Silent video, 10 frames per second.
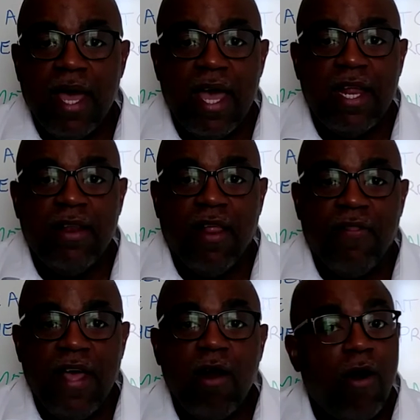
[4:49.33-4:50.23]
and
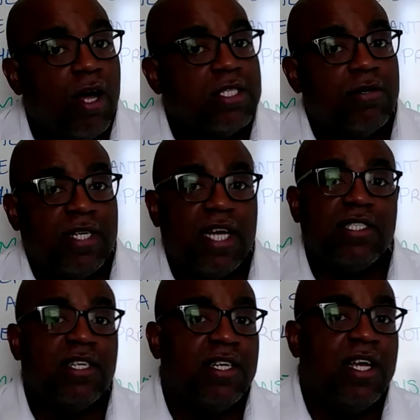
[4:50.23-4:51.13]
they are also
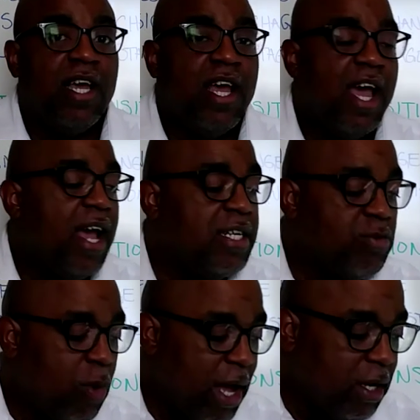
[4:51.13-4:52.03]
tested as
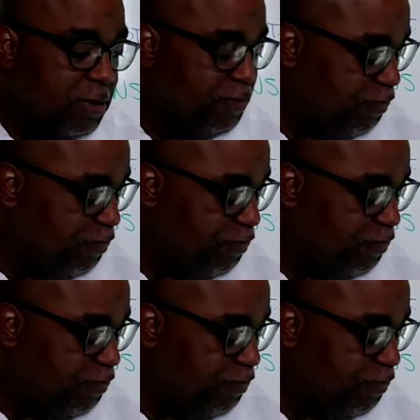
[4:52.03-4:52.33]
well.